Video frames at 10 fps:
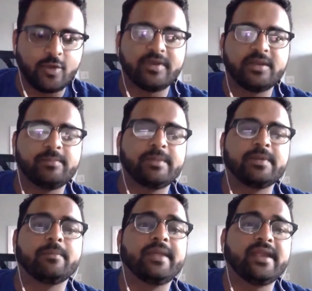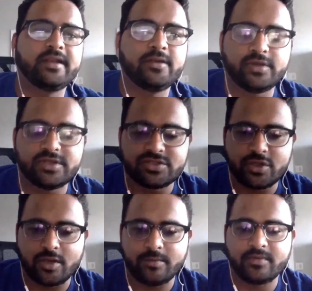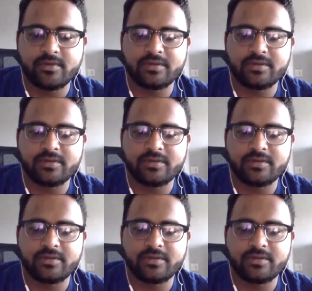how many people make it to the job,